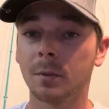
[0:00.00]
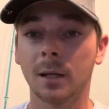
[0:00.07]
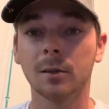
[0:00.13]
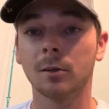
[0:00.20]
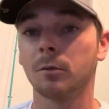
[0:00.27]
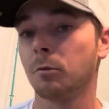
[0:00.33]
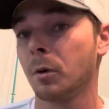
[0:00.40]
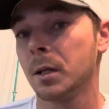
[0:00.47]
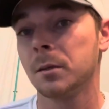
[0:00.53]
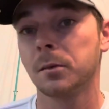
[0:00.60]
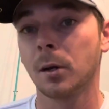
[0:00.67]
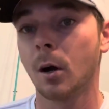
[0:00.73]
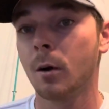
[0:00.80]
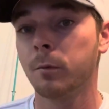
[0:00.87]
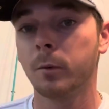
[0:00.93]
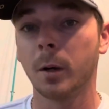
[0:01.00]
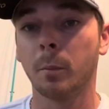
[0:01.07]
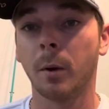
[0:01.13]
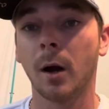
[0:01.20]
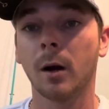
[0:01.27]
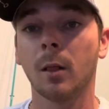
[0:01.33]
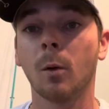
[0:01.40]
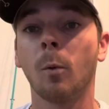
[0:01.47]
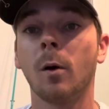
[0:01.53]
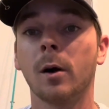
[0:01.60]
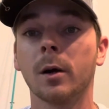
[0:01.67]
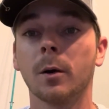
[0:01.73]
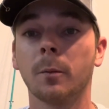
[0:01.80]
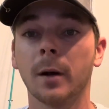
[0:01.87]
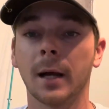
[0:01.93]
I just rinse it off with a bottle of
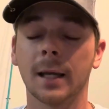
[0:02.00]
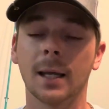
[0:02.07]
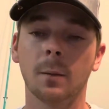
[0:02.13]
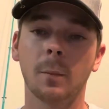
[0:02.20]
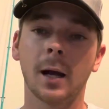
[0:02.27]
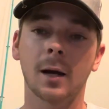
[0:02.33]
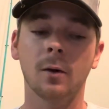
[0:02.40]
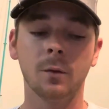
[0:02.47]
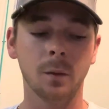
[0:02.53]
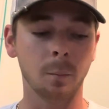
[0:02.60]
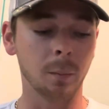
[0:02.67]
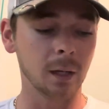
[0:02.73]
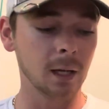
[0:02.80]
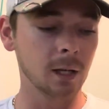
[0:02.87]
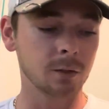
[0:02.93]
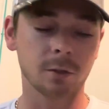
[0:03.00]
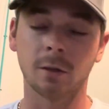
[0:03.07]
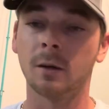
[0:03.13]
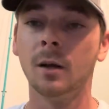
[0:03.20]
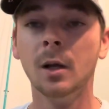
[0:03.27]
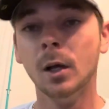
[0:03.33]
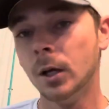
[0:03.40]
water when I get back on the beach, or,